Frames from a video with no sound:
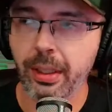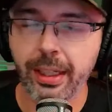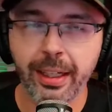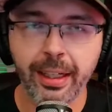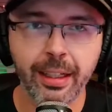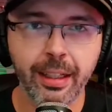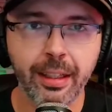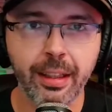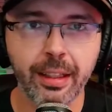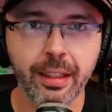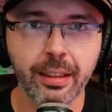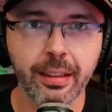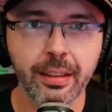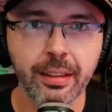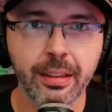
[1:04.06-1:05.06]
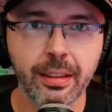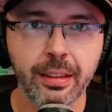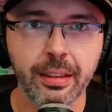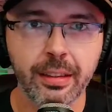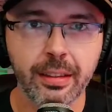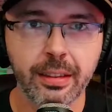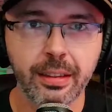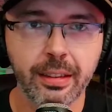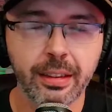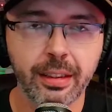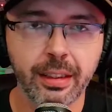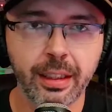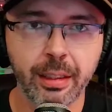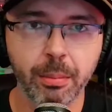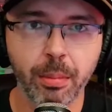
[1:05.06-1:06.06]
anything
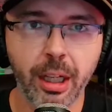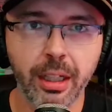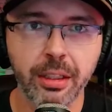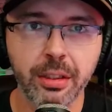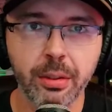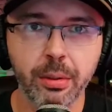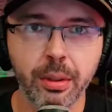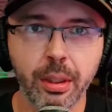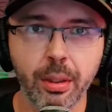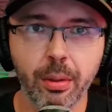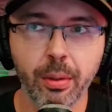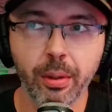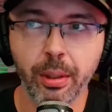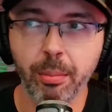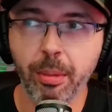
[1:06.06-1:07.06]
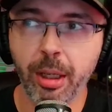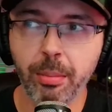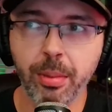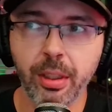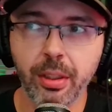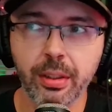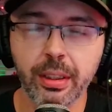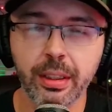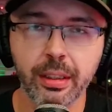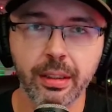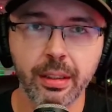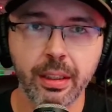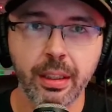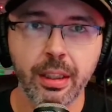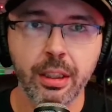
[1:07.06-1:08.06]
in my studio or in my building
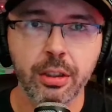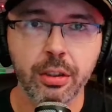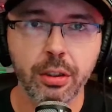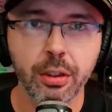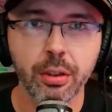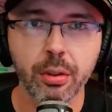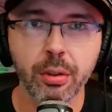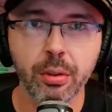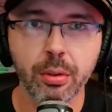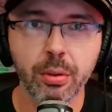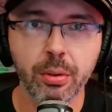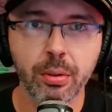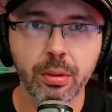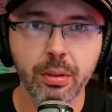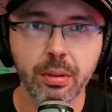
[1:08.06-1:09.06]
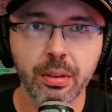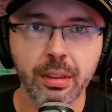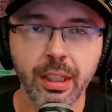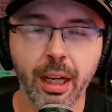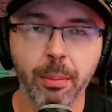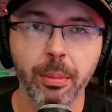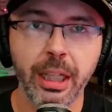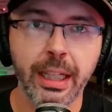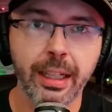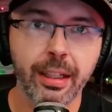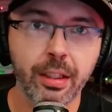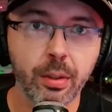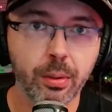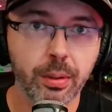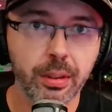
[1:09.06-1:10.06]
to not make any
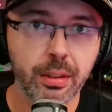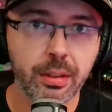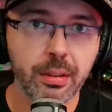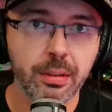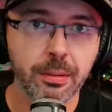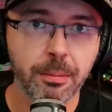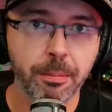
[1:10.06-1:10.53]
noise.